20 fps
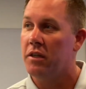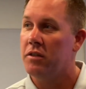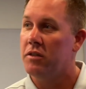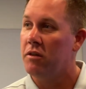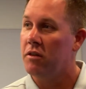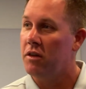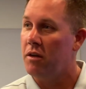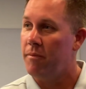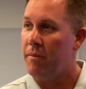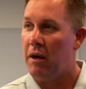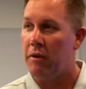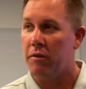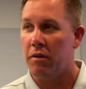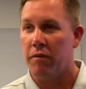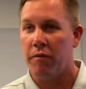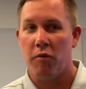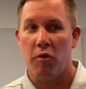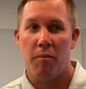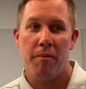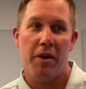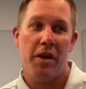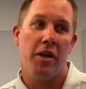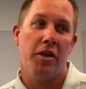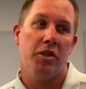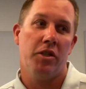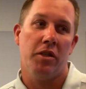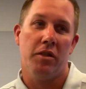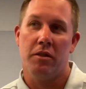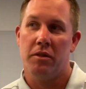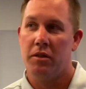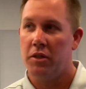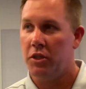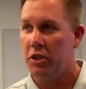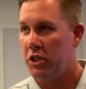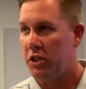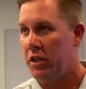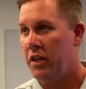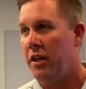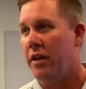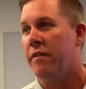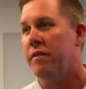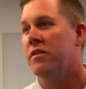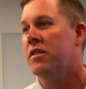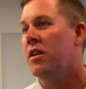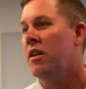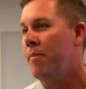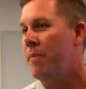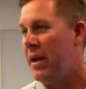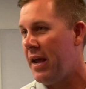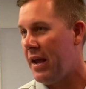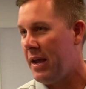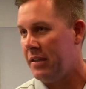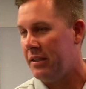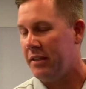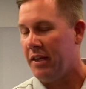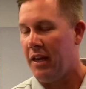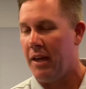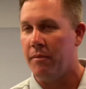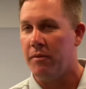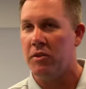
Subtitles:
He's concerned about the formations, the shifts, the pass game.